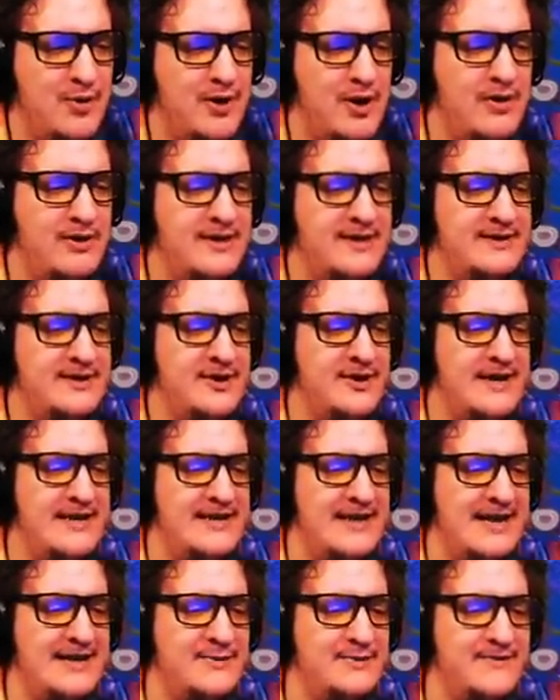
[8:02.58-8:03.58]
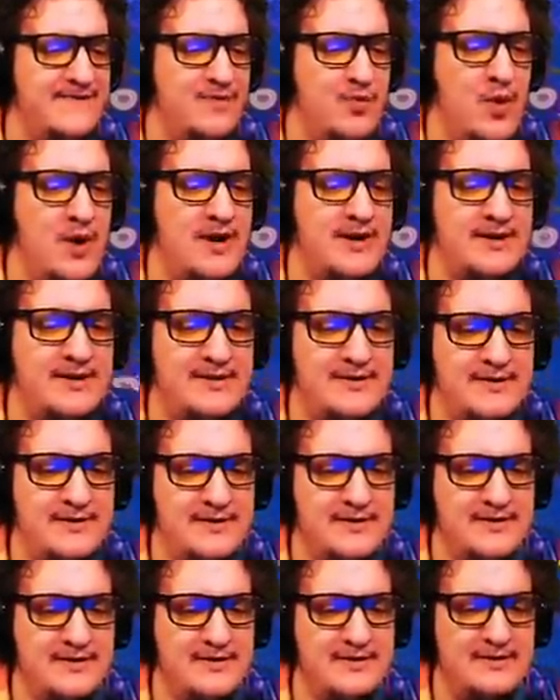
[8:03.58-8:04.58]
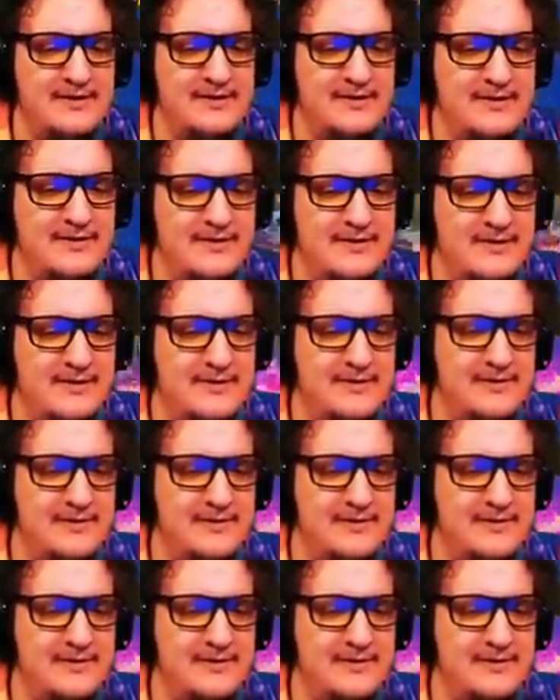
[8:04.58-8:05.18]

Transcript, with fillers: going all in, though. I, I deserve one. No, no,